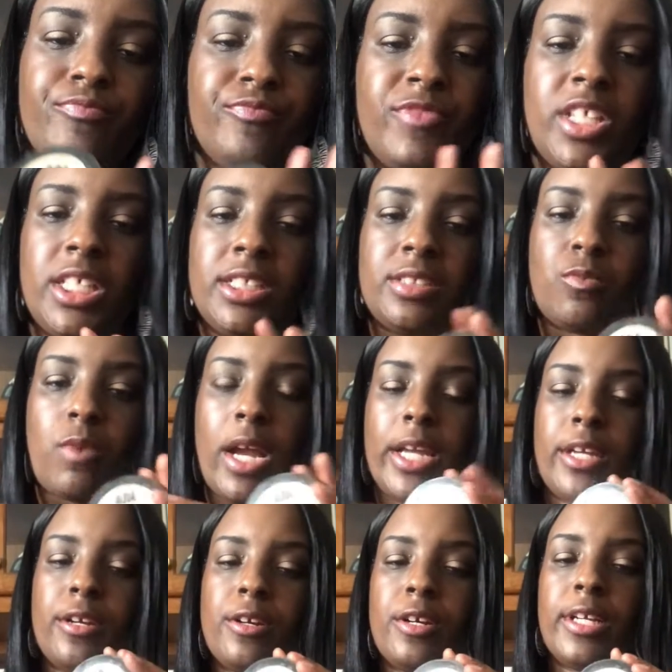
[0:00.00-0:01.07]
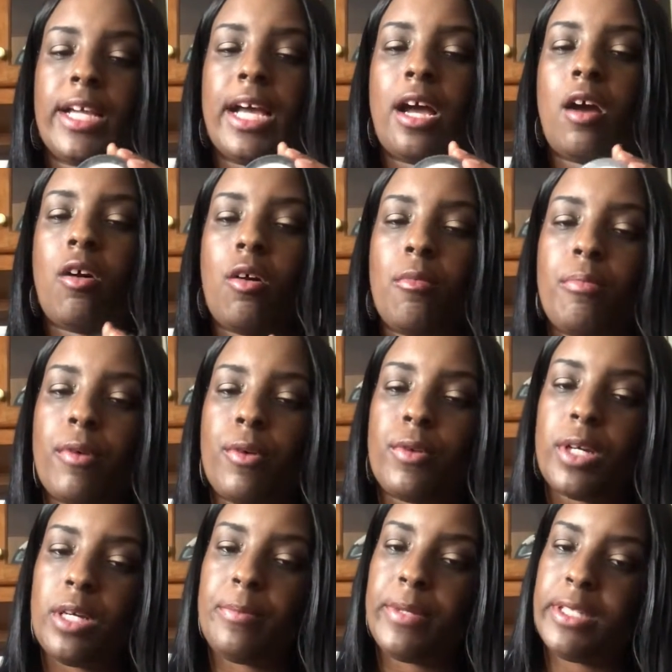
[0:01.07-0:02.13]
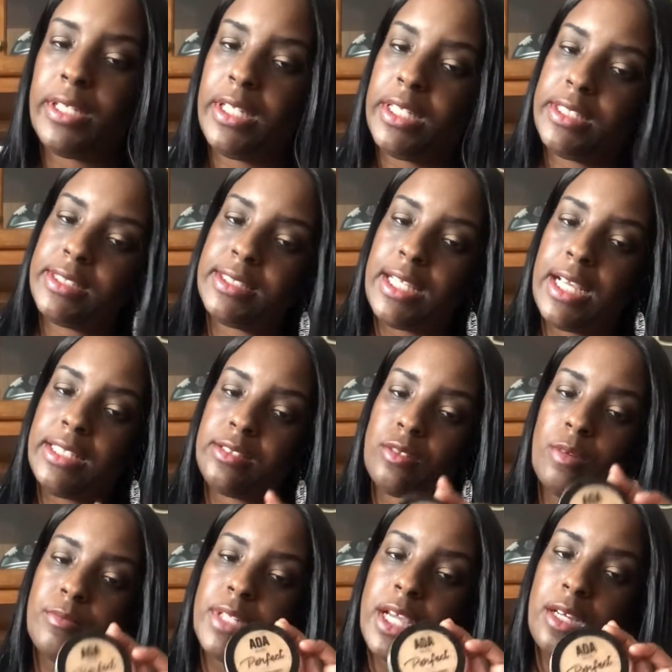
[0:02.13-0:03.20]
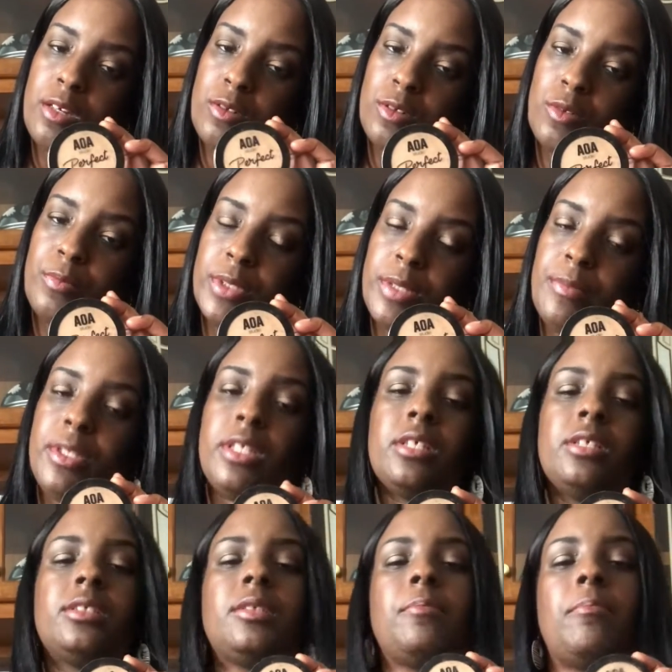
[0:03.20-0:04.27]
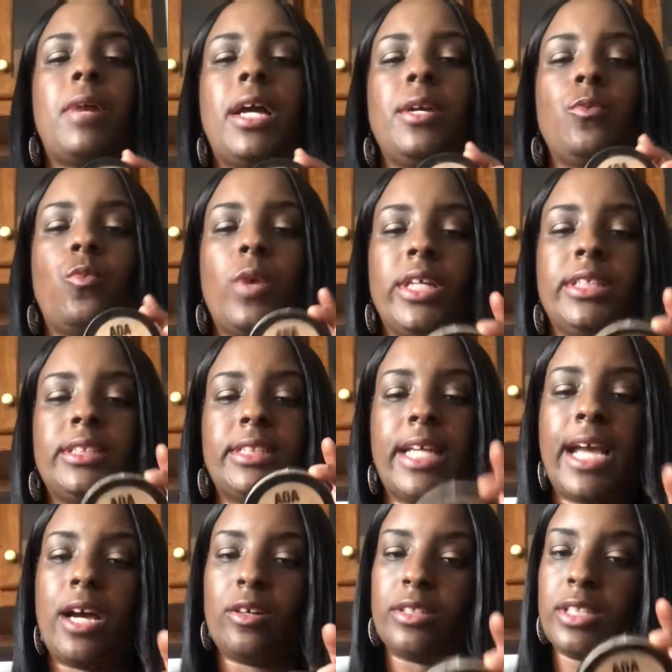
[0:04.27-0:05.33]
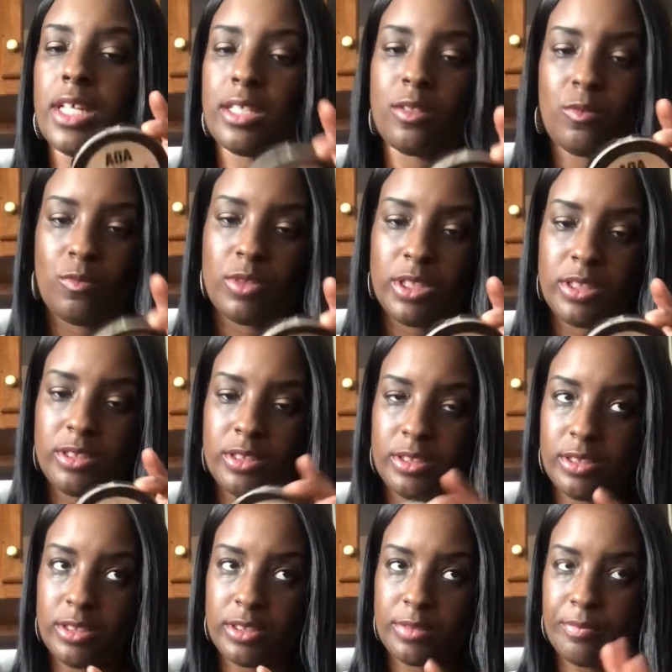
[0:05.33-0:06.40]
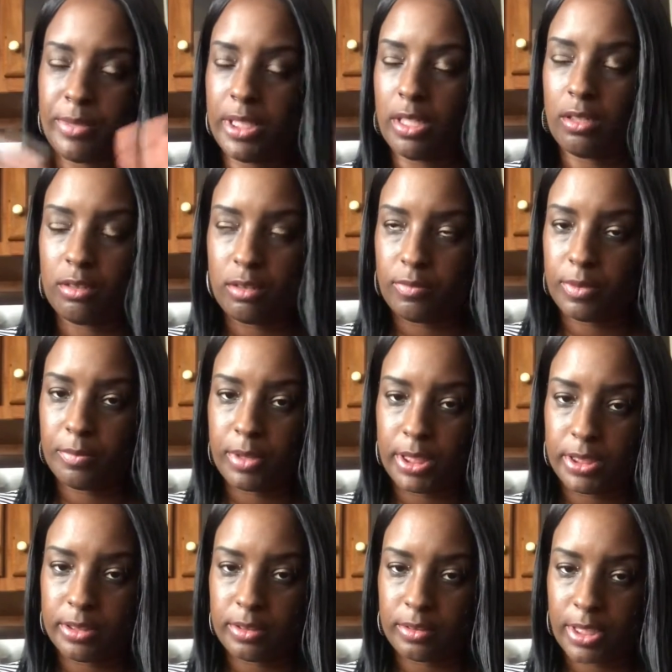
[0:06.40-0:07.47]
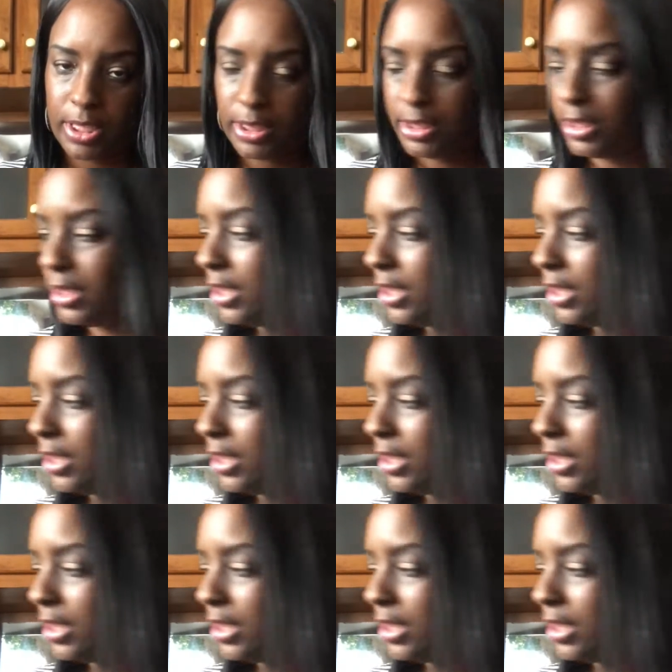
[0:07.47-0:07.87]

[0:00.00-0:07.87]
this right here got all broke up in the inside, so I'm not gonna open it because it might waste out, and I don't want it to just be all over the place, okay?